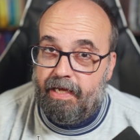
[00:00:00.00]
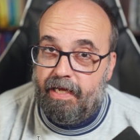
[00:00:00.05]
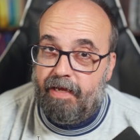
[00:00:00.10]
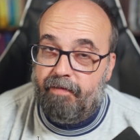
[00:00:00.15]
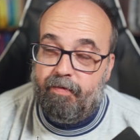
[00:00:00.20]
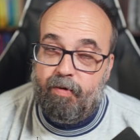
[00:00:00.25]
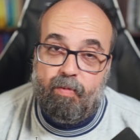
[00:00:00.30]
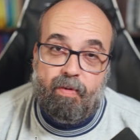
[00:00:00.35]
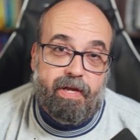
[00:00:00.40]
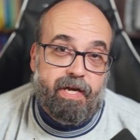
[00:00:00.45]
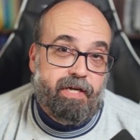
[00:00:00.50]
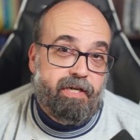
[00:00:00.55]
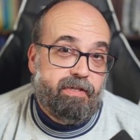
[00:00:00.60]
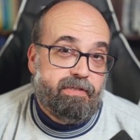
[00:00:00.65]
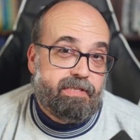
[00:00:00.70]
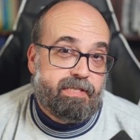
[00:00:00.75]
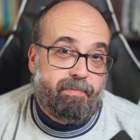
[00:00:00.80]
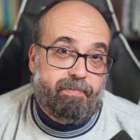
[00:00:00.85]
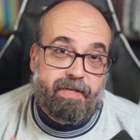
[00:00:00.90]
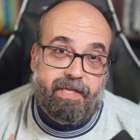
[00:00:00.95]
If you want to do
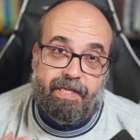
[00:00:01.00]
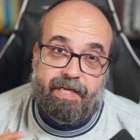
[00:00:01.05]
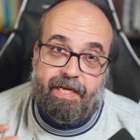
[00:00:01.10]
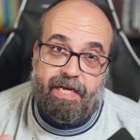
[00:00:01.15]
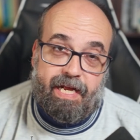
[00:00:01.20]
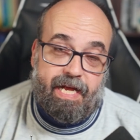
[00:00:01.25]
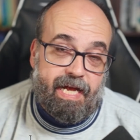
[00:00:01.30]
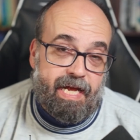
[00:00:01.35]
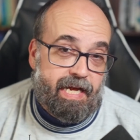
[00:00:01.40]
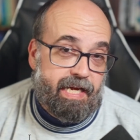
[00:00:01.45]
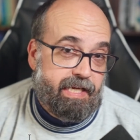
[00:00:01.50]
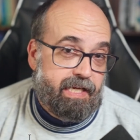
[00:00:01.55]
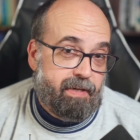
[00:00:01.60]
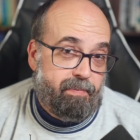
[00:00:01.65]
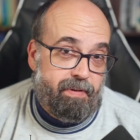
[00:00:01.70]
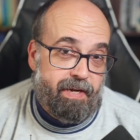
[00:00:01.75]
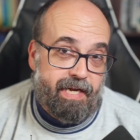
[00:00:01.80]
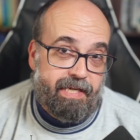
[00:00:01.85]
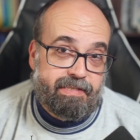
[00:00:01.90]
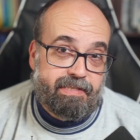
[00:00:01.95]
something in a high
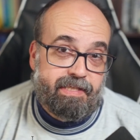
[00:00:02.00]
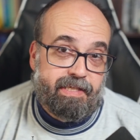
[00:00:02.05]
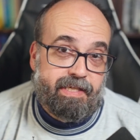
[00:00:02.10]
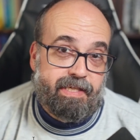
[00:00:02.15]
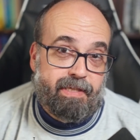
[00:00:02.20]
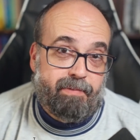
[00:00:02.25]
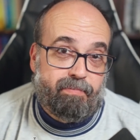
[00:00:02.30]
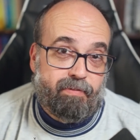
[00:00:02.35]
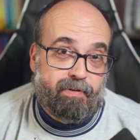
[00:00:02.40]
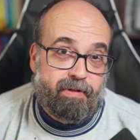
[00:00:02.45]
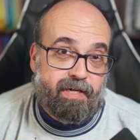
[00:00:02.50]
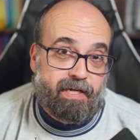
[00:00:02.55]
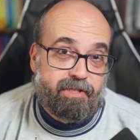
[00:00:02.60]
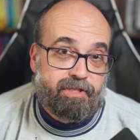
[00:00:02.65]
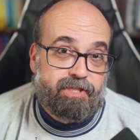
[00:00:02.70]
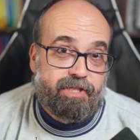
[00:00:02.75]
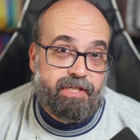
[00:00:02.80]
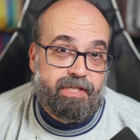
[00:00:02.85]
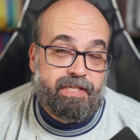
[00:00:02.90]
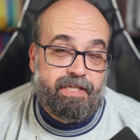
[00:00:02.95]
capacity
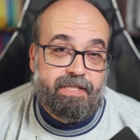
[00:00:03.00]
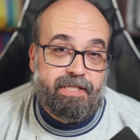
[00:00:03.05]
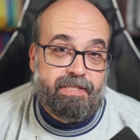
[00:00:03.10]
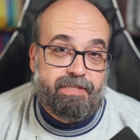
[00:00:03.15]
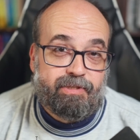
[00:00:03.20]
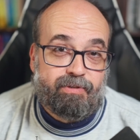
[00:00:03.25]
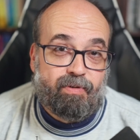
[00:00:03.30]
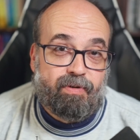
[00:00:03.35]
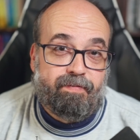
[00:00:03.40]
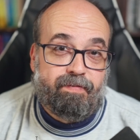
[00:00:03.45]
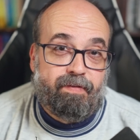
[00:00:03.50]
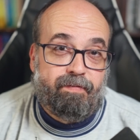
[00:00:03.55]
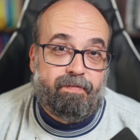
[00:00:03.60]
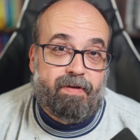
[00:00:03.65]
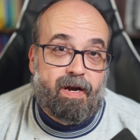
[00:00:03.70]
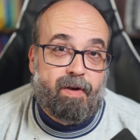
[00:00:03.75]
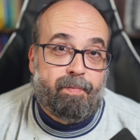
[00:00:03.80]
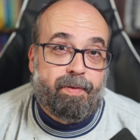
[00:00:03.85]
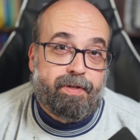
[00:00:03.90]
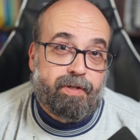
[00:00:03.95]
production sort of
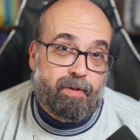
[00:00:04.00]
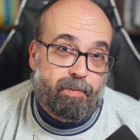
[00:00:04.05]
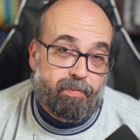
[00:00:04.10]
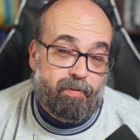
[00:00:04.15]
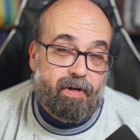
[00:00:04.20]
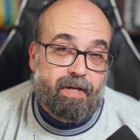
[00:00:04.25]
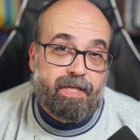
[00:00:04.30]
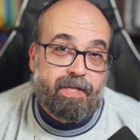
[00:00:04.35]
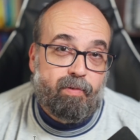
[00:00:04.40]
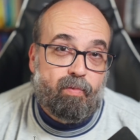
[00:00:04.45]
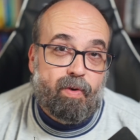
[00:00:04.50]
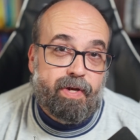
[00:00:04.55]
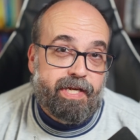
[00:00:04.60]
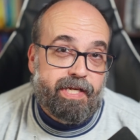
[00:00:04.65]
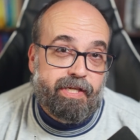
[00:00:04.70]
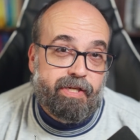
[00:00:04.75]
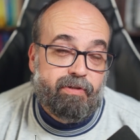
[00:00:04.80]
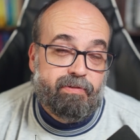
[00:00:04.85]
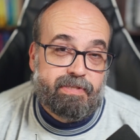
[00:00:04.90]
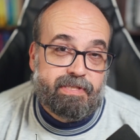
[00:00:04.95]
environment, you'll probably want
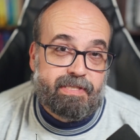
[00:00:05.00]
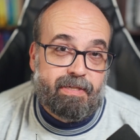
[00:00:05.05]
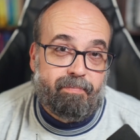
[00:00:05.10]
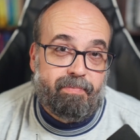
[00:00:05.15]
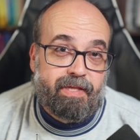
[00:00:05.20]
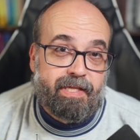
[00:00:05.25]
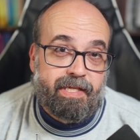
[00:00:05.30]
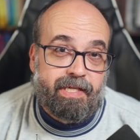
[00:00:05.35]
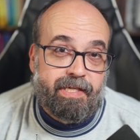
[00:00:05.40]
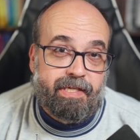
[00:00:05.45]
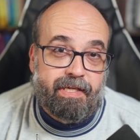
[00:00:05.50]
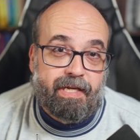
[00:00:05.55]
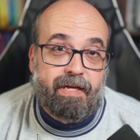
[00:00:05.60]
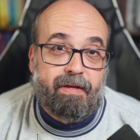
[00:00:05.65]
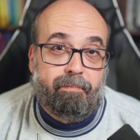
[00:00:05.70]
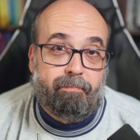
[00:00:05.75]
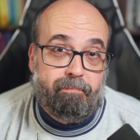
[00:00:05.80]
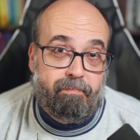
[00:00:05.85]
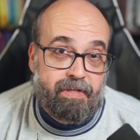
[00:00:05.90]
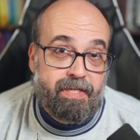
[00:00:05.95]
to use something
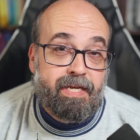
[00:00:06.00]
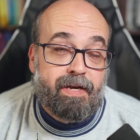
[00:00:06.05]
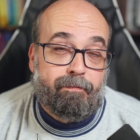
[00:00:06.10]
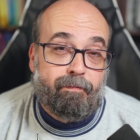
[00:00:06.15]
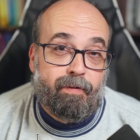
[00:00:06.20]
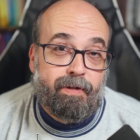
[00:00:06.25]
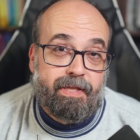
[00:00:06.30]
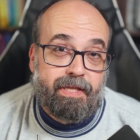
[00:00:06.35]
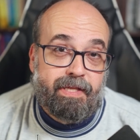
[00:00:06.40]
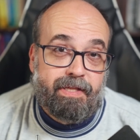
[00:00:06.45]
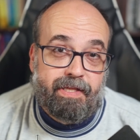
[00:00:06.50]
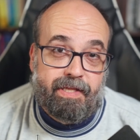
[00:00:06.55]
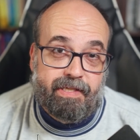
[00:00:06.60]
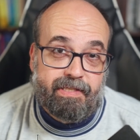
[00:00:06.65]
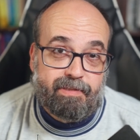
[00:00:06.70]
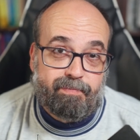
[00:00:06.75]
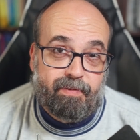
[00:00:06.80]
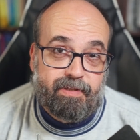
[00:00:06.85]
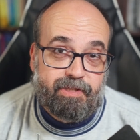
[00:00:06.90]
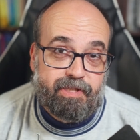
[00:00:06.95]
different than
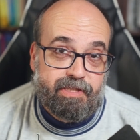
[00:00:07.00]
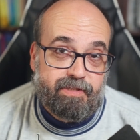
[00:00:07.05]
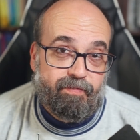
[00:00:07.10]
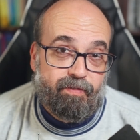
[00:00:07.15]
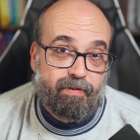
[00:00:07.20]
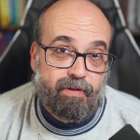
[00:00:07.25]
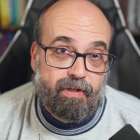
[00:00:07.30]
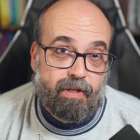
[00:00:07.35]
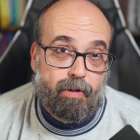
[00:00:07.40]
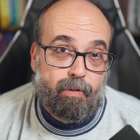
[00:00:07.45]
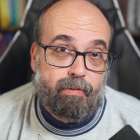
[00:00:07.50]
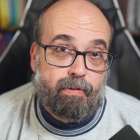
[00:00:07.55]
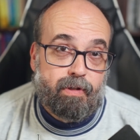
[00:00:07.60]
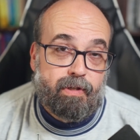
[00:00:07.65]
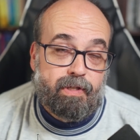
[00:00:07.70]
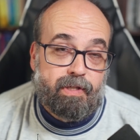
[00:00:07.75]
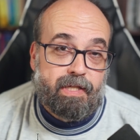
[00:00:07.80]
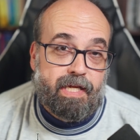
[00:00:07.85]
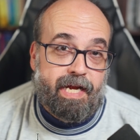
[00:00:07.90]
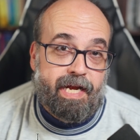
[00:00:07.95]
this, but just for
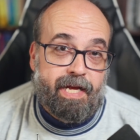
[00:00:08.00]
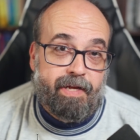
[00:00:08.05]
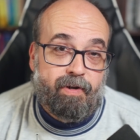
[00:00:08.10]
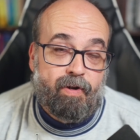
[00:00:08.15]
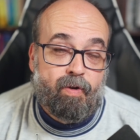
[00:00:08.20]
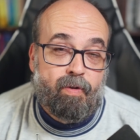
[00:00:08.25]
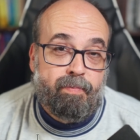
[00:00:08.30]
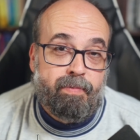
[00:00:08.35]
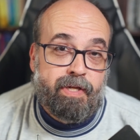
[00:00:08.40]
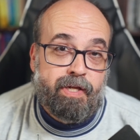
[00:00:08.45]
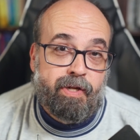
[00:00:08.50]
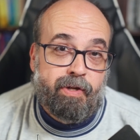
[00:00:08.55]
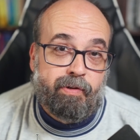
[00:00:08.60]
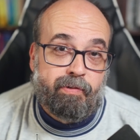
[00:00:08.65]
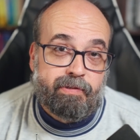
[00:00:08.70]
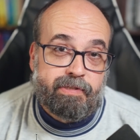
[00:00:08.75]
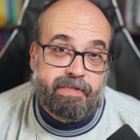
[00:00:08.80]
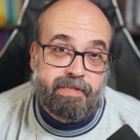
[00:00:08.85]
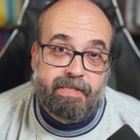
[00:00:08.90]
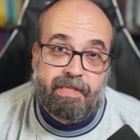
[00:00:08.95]
local at home
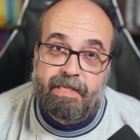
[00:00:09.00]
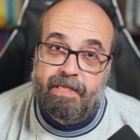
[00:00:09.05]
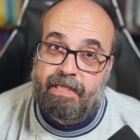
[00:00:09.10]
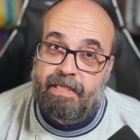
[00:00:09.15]
use,